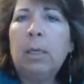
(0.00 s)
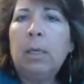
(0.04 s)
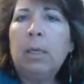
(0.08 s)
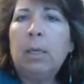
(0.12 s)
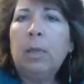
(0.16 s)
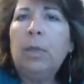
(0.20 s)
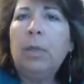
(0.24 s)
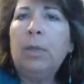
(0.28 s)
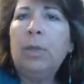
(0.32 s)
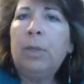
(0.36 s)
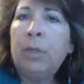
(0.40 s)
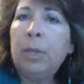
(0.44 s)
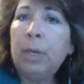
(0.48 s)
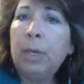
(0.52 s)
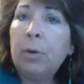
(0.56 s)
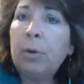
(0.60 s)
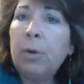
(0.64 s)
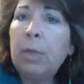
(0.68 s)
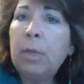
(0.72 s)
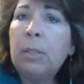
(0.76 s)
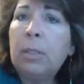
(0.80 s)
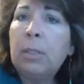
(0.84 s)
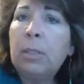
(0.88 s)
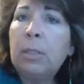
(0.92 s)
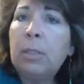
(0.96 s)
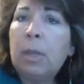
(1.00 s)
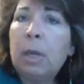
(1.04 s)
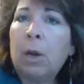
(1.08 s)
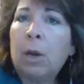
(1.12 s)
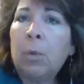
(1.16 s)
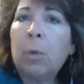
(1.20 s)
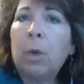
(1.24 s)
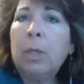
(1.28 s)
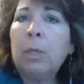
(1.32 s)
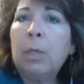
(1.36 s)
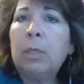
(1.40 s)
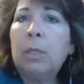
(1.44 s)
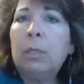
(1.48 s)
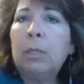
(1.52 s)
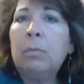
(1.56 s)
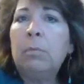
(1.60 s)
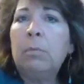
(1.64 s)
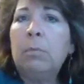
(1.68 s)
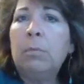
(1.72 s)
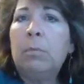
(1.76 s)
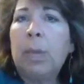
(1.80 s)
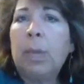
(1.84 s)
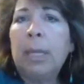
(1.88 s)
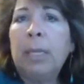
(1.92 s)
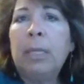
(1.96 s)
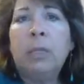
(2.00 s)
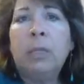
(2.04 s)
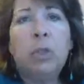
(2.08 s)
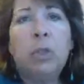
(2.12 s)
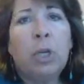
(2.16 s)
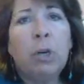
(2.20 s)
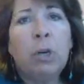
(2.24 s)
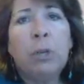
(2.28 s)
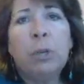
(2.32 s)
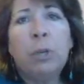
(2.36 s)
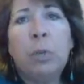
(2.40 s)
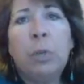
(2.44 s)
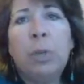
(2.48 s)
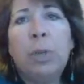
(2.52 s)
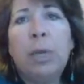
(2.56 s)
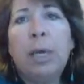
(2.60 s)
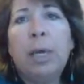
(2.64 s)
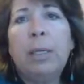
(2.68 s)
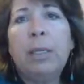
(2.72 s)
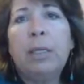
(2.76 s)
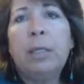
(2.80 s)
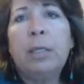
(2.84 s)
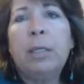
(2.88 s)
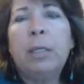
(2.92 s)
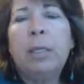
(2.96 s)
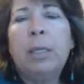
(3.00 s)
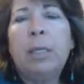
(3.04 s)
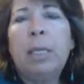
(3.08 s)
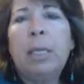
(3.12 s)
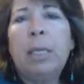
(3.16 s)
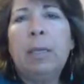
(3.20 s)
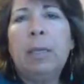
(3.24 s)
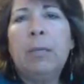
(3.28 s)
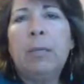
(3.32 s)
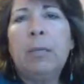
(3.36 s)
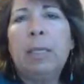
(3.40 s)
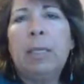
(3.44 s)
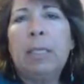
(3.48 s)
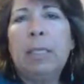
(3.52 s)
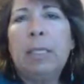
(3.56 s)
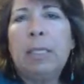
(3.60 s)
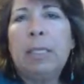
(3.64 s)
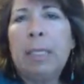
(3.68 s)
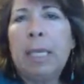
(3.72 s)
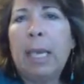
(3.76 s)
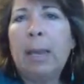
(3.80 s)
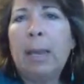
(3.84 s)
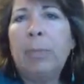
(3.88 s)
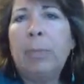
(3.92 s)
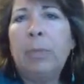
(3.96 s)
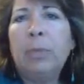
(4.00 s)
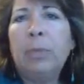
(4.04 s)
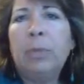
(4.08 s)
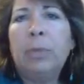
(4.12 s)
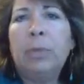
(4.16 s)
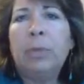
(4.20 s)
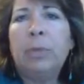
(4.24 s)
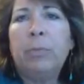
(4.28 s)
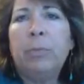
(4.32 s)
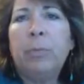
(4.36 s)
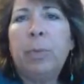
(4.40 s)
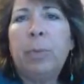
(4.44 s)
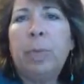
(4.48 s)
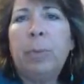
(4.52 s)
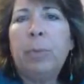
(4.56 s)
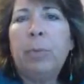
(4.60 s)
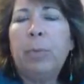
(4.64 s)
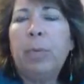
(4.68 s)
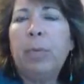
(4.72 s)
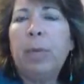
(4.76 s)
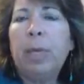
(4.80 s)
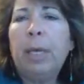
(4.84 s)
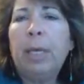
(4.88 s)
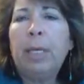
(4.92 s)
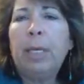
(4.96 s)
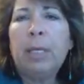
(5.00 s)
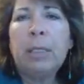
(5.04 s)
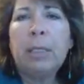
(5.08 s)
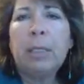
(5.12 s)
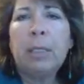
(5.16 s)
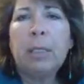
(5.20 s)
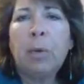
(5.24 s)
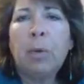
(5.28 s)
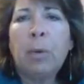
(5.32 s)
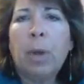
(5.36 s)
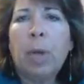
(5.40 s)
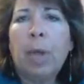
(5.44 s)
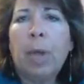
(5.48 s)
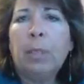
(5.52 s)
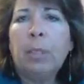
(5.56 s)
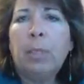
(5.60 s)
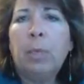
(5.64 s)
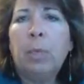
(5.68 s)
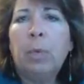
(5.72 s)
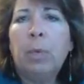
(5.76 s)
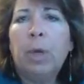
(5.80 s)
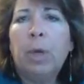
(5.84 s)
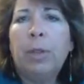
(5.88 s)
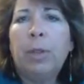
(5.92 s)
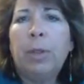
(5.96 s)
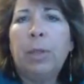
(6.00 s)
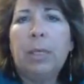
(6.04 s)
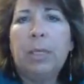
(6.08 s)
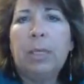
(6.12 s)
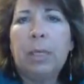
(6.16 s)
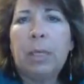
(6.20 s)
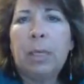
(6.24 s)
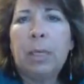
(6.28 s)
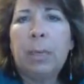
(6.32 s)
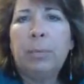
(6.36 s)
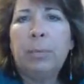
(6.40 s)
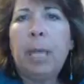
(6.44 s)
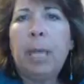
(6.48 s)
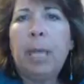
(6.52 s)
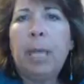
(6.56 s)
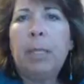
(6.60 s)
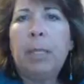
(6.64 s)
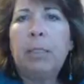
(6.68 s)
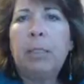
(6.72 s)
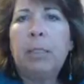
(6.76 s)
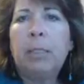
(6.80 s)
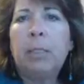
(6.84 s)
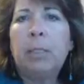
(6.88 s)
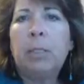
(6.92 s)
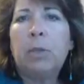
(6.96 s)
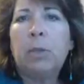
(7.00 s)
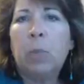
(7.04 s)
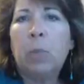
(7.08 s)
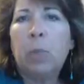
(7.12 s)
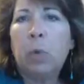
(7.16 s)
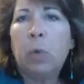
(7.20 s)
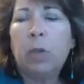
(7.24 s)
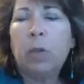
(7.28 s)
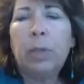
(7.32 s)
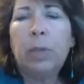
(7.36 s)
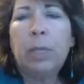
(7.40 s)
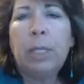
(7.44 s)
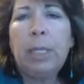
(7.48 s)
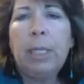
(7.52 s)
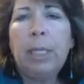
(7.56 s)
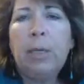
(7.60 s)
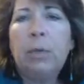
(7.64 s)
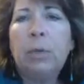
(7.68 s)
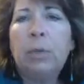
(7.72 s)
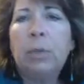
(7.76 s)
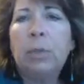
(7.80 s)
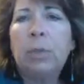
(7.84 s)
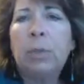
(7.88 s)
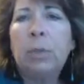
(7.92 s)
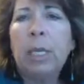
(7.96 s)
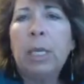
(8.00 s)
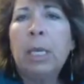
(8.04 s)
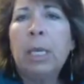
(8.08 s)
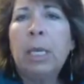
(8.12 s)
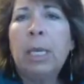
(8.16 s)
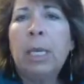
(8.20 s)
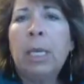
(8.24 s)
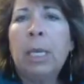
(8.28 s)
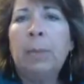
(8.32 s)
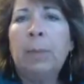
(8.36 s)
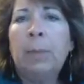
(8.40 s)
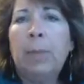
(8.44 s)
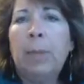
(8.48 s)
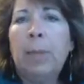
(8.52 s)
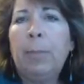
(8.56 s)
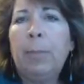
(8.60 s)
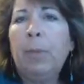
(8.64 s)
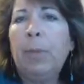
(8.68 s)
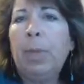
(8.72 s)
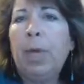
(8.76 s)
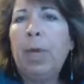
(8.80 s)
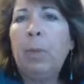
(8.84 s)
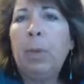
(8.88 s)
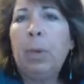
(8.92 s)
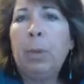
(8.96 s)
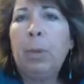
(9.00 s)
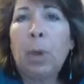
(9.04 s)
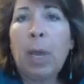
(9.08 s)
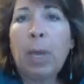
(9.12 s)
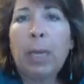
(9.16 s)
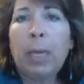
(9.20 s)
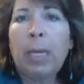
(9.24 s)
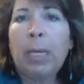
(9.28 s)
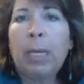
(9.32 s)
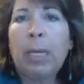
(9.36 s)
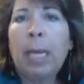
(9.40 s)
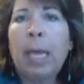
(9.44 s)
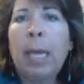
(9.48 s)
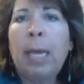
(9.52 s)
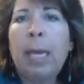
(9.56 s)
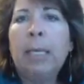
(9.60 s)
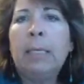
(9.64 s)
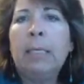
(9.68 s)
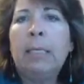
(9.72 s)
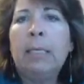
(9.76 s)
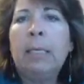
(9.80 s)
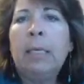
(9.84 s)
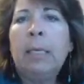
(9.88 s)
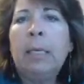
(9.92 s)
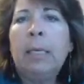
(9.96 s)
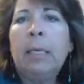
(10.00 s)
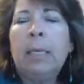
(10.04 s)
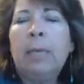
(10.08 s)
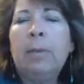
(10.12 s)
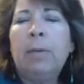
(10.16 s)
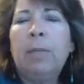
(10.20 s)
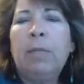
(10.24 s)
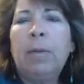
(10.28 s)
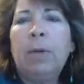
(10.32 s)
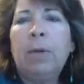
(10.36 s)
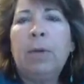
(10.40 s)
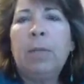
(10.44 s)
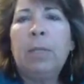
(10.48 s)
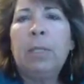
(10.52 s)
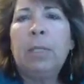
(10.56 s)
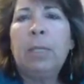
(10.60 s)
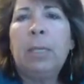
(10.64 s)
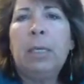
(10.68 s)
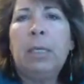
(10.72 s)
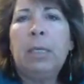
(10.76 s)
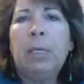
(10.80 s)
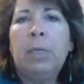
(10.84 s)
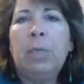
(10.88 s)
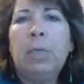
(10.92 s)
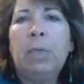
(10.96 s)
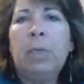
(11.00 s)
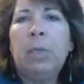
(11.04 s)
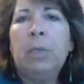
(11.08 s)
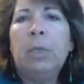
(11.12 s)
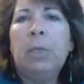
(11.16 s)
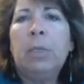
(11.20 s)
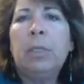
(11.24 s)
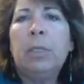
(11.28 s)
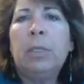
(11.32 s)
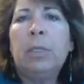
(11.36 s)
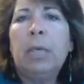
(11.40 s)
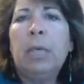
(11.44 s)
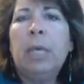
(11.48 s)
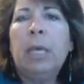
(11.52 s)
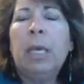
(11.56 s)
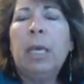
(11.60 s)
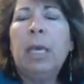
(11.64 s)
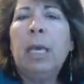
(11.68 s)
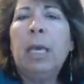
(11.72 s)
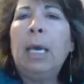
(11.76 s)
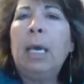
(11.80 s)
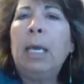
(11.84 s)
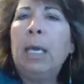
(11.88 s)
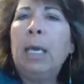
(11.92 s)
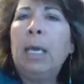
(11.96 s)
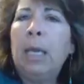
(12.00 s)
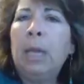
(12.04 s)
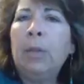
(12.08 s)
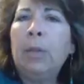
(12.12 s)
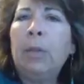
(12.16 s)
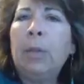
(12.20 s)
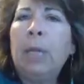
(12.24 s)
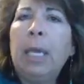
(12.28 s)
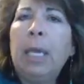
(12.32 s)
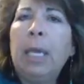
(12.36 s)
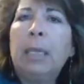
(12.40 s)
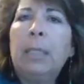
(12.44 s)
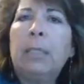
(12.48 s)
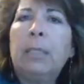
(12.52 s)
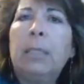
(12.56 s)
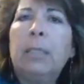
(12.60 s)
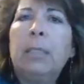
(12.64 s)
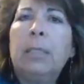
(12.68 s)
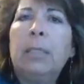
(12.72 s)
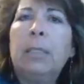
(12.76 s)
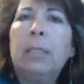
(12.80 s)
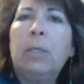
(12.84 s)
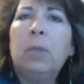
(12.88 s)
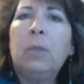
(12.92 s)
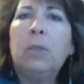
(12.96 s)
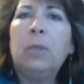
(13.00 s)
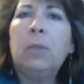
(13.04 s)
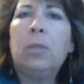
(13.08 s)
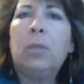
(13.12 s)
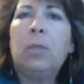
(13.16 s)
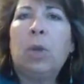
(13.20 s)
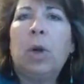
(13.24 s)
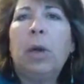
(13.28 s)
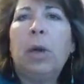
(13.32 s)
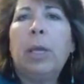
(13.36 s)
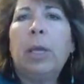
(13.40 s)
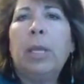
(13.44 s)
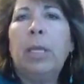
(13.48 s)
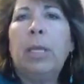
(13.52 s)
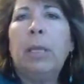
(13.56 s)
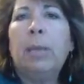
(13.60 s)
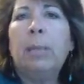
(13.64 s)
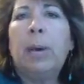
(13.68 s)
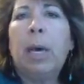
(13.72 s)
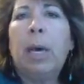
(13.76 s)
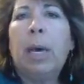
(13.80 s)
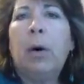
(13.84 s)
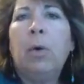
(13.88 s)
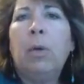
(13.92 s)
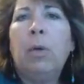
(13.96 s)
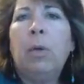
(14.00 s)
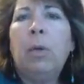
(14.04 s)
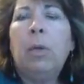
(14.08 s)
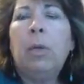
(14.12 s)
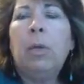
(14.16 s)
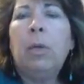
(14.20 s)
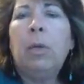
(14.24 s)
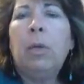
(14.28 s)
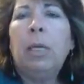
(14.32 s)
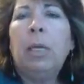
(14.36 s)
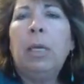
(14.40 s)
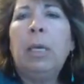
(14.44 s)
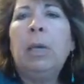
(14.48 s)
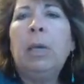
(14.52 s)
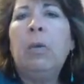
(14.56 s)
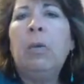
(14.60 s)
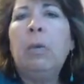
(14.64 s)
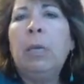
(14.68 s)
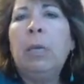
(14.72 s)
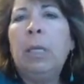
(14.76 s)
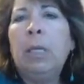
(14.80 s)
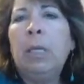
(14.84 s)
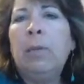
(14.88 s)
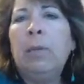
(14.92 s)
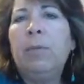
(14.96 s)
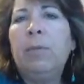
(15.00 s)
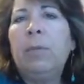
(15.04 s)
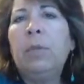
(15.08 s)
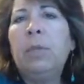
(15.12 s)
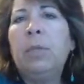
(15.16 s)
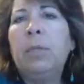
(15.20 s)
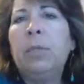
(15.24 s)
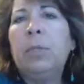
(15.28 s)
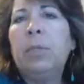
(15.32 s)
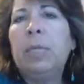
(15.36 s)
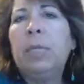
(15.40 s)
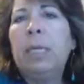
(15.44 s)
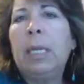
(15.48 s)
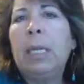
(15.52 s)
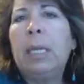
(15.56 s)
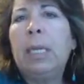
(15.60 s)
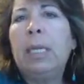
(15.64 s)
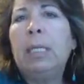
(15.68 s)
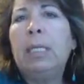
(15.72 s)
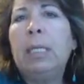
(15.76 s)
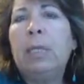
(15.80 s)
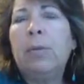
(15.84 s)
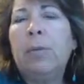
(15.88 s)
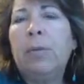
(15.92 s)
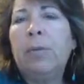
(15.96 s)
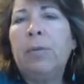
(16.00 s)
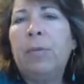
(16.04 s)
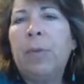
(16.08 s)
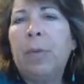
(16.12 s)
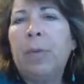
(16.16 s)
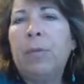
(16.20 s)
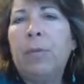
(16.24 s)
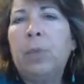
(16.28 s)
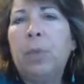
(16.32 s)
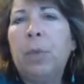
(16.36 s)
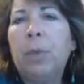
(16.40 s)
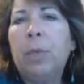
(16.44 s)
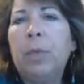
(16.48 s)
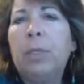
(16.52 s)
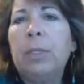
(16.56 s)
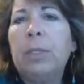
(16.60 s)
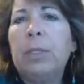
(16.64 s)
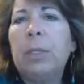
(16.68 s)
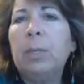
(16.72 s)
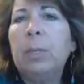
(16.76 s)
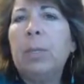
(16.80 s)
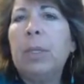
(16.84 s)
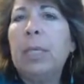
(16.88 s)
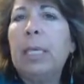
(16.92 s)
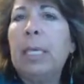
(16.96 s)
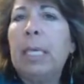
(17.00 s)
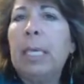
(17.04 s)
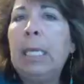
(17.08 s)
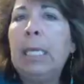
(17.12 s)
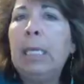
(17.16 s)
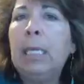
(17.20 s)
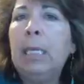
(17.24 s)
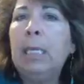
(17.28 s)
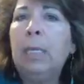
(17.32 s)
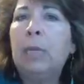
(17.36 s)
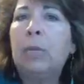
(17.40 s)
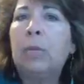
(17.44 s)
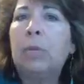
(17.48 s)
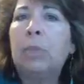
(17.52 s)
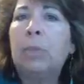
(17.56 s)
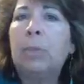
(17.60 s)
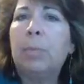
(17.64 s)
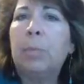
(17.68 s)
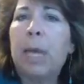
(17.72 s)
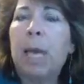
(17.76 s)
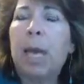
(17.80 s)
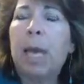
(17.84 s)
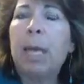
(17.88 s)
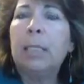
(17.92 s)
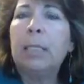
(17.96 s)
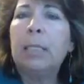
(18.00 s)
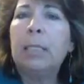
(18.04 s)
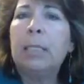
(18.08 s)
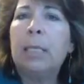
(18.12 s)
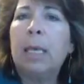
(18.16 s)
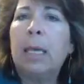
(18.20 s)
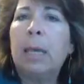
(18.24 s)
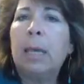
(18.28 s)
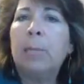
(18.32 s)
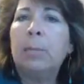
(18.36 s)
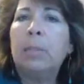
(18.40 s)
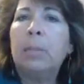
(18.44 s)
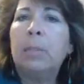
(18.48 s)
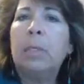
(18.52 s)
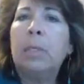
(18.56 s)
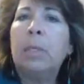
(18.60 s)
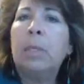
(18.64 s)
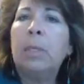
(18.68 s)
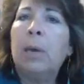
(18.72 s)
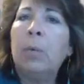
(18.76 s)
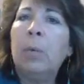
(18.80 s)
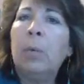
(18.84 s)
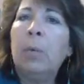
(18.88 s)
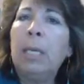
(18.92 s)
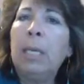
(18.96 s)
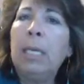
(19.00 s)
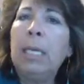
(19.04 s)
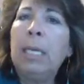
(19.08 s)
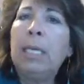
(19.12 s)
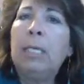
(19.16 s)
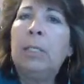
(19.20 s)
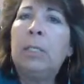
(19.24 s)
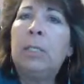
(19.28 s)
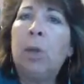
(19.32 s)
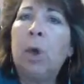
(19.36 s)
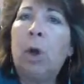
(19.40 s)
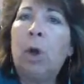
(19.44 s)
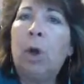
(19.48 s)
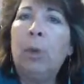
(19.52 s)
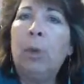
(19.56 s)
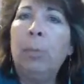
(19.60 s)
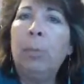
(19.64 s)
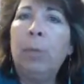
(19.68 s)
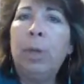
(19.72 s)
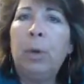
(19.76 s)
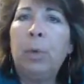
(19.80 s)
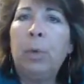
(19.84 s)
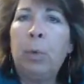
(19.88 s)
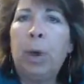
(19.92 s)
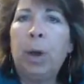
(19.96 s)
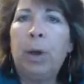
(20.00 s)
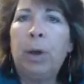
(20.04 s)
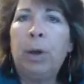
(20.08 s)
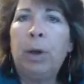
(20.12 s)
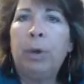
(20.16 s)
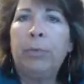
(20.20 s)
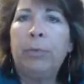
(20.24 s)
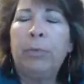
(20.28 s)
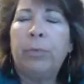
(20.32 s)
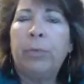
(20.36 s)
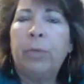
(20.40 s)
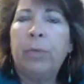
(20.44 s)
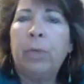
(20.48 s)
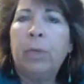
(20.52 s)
The theories are what Bennis shares with us, and he gives us examples of people that he's interacted with, and in some cases they're world leaders and people that we recognize in various industries. And in other cases, he's just talking about individuals that he's interfaced with and some of the key leadership concepts that we need to all be aware of.